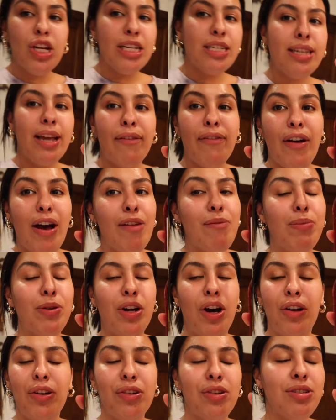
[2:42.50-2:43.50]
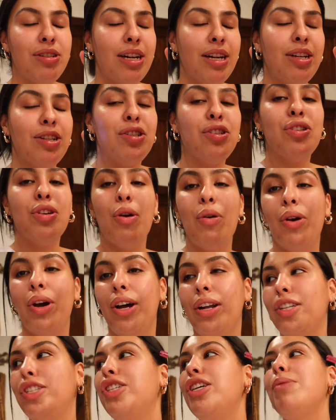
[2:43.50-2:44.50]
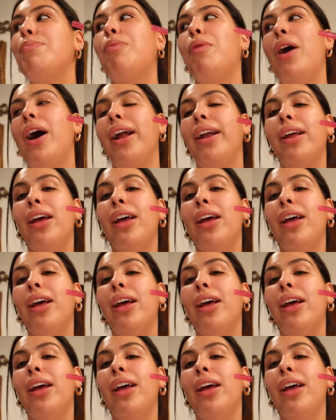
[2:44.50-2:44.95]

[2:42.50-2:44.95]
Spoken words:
it's like $5 and it's so good. Cheap wine.